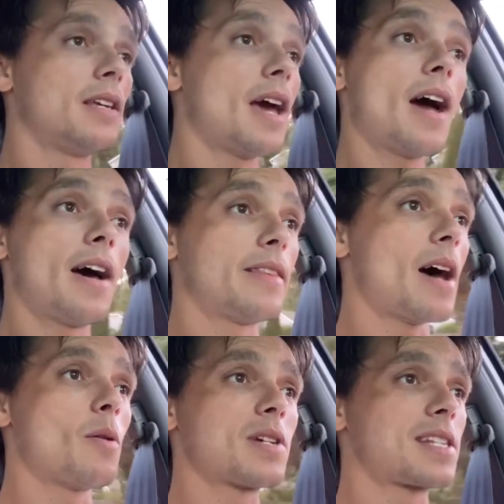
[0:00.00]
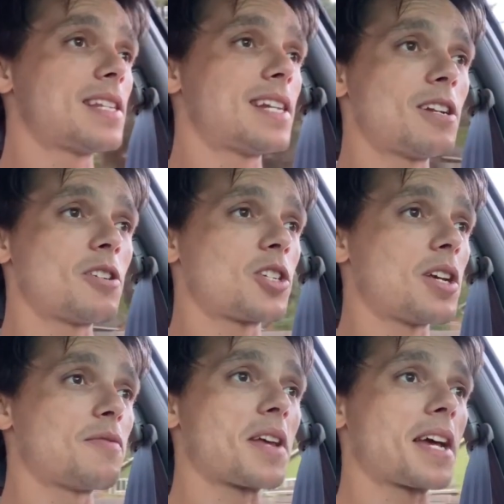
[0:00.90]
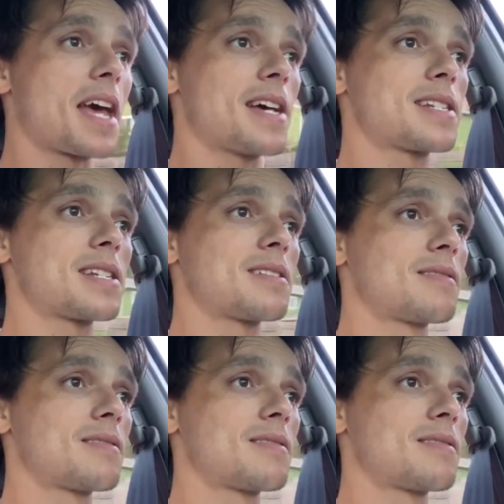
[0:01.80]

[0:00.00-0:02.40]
yeah, that was the dinner shift, I guess.